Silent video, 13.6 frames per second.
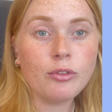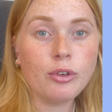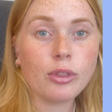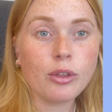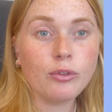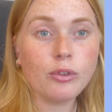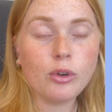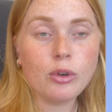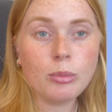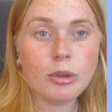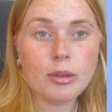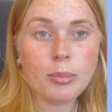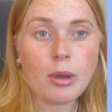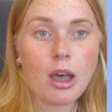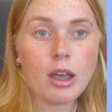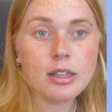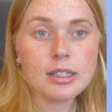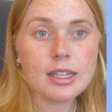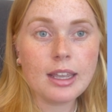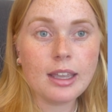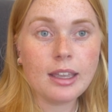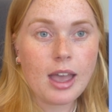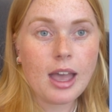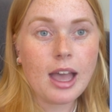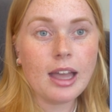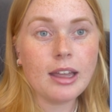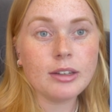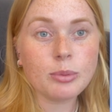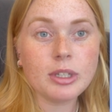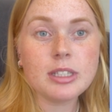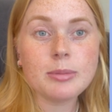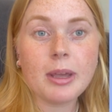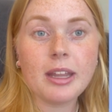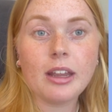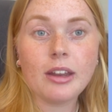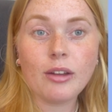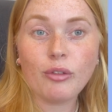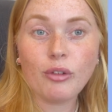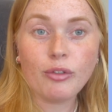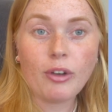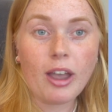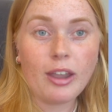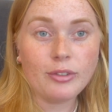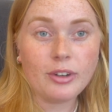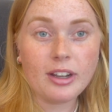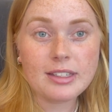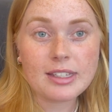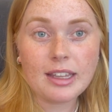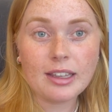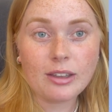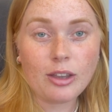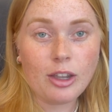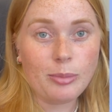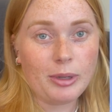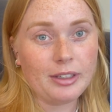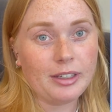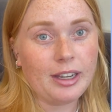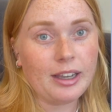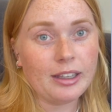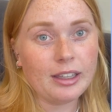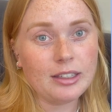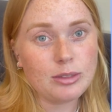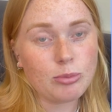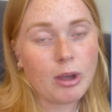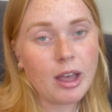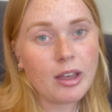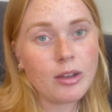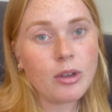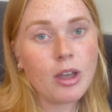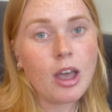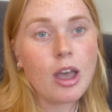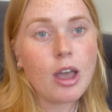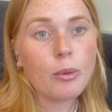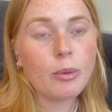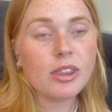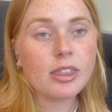for the full moon party, and we spent another five nights in Koh Phangan as well. We